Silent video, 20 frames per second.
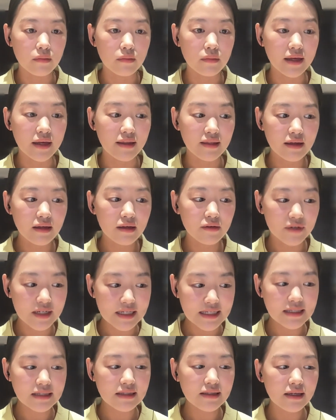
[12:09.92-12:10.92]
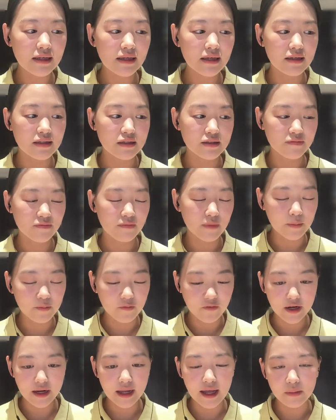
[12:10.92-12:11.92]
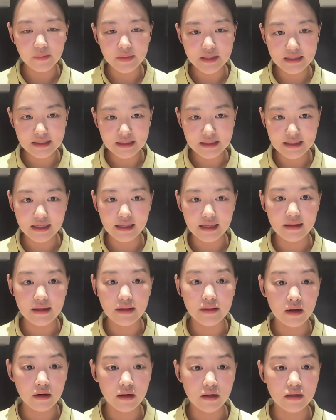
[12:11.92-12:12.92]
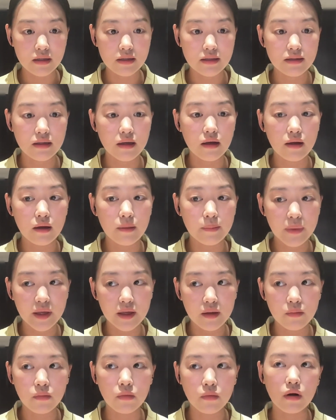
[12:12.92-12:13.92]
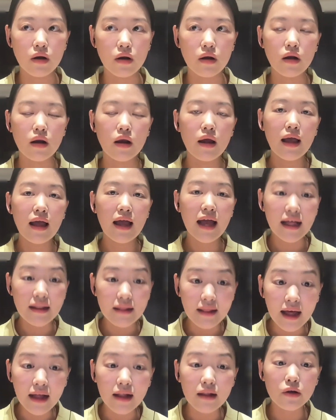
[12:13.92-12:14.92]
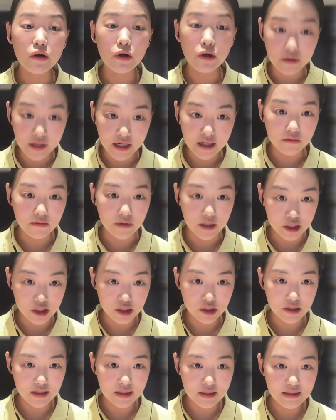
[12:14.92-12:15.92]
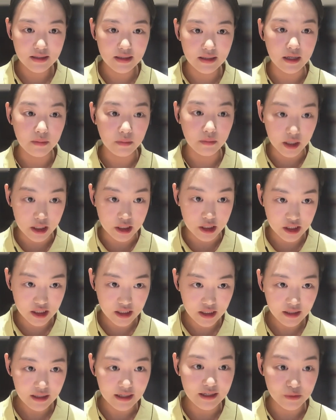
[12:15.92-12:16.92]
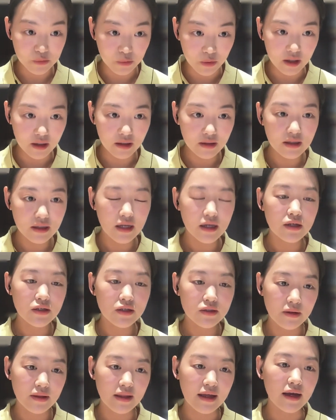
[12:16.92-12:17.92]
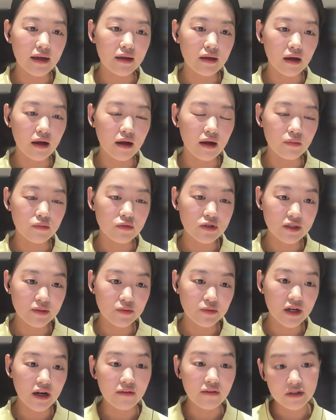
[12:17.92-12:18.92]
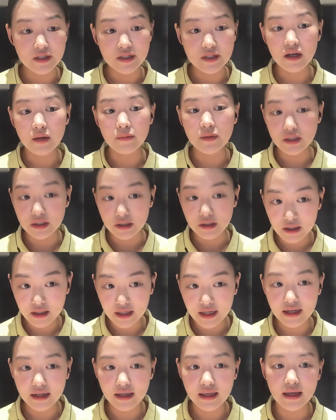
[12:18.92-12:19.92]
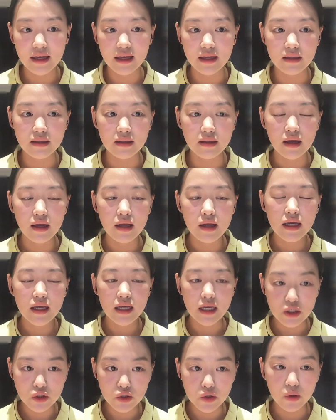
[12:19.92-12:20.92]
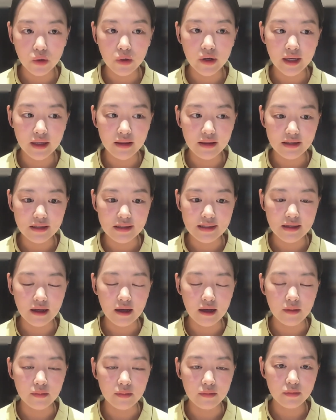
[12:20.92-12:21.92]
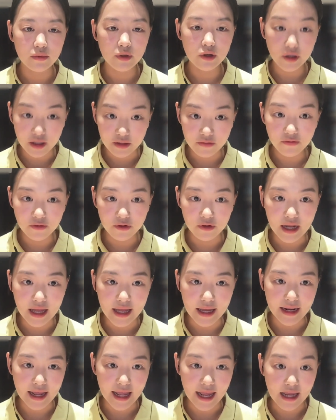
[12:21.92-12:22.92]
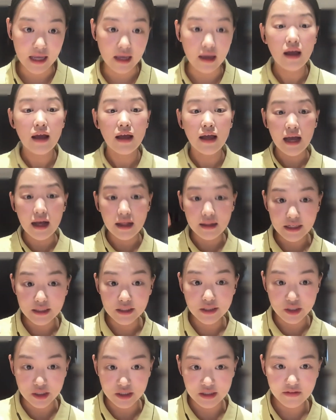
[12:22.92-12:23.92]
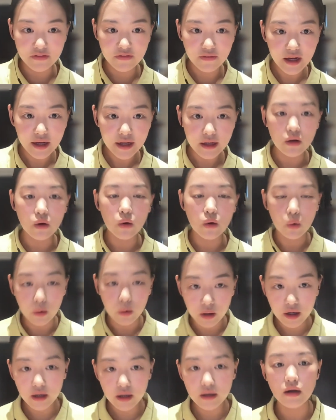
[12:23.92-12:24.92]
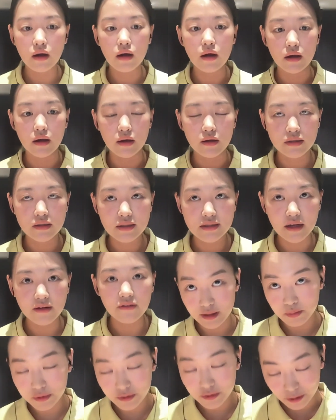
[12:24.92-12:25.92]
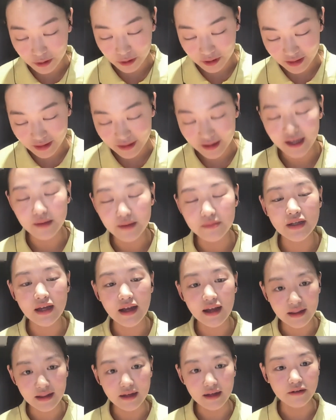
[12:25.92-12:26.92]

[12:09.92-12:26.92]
I think recently I'm very happy to see that there's a bit more halal Korean restaurants emerging as well, so that Muslim travelers coming to Korea can enjoy these Korean food at a halal certified or self-proclaimed halal